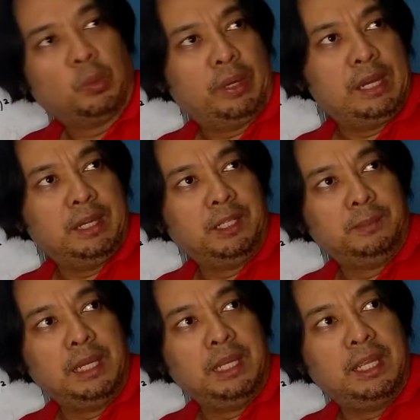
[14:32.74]
100
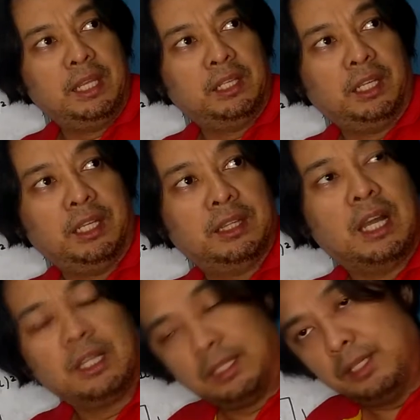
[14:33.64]
millihenry
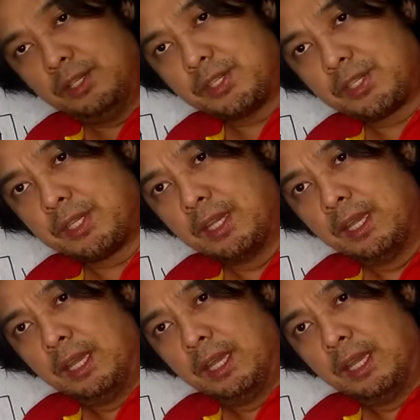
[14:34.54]
inductance,